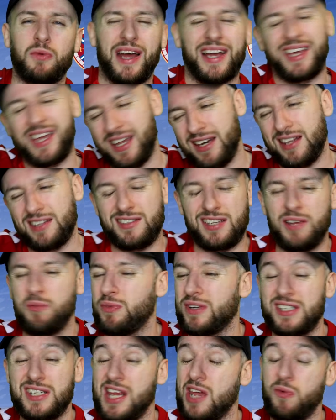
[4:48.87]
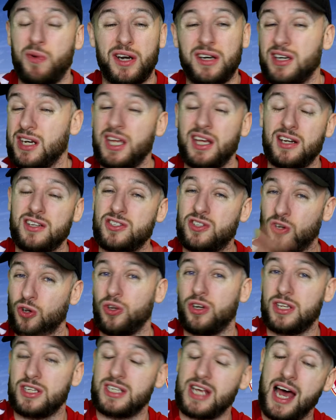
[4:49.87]
Again, the team was nowhere near as
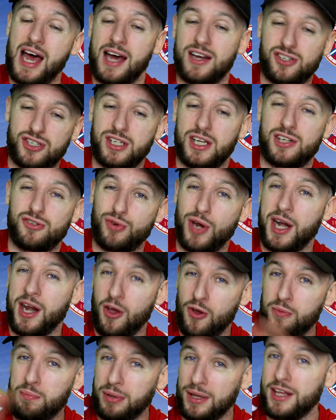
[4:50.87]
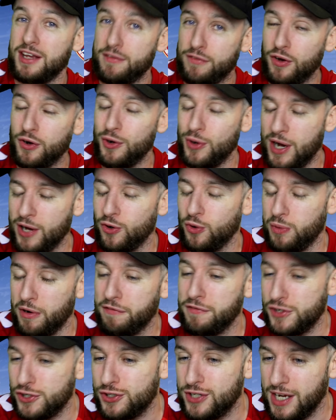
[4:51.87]
good as it actually is right now, believe or not. I know we're
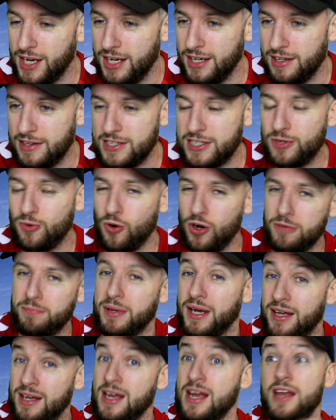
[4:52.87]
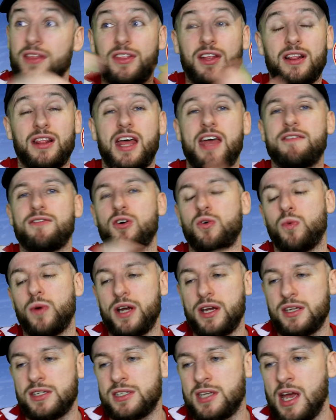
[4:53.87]
frustrated at the squad, but the level
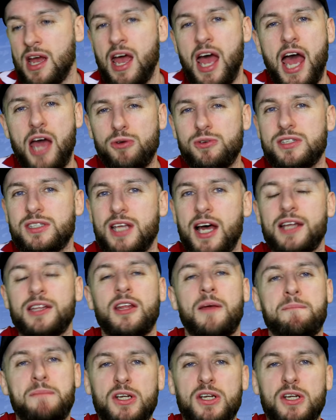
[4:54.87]
was outstanding.